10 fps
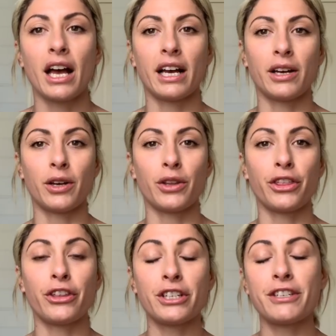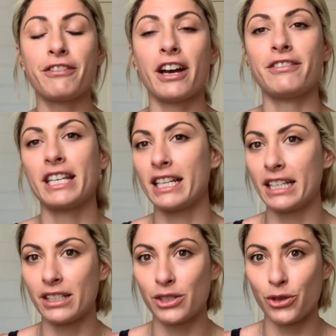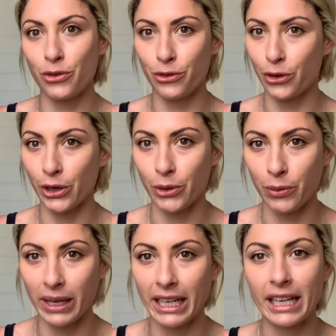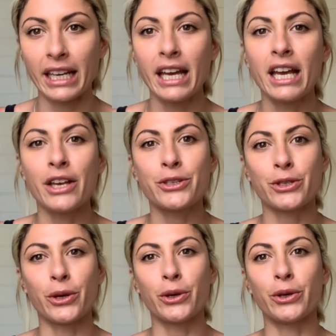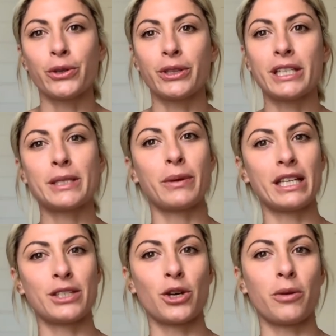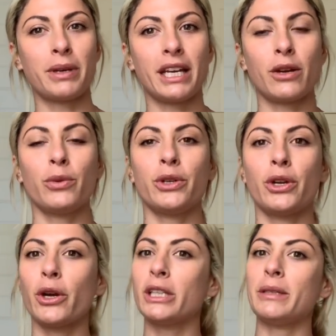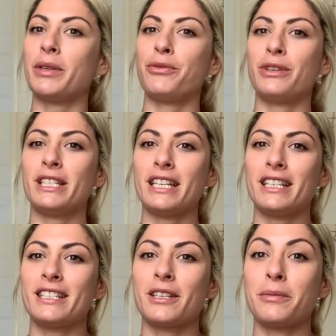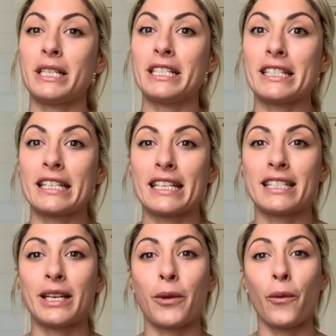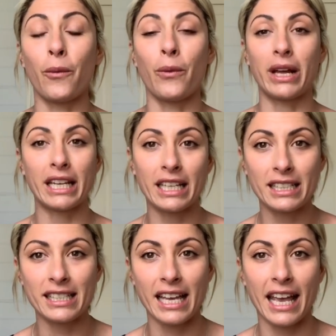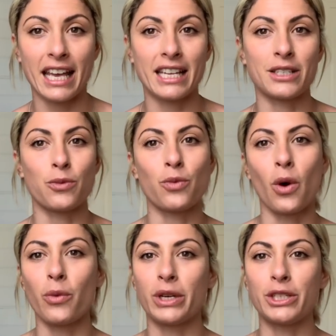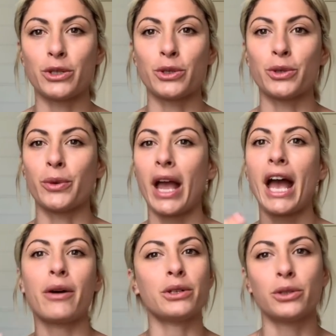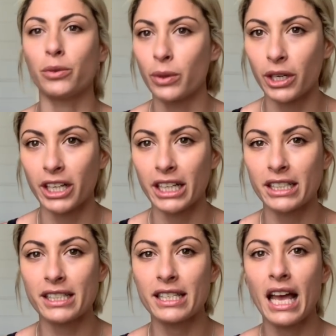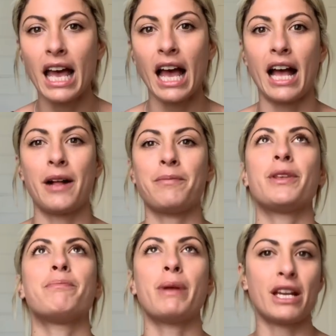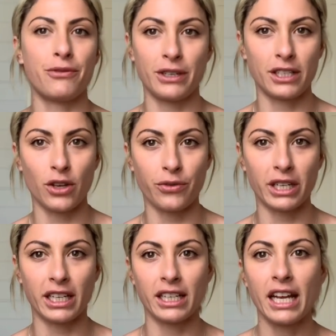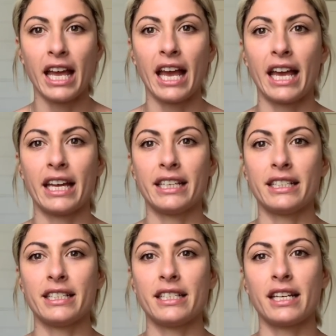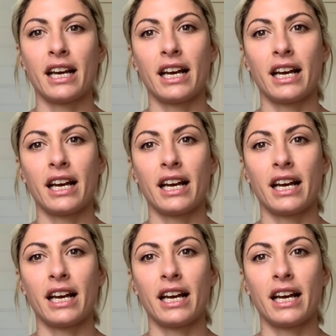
35 tent install for a wedding. So this week's topic would only be fitting to be discussing weddings and what we do, how it all works, the benefits of it, and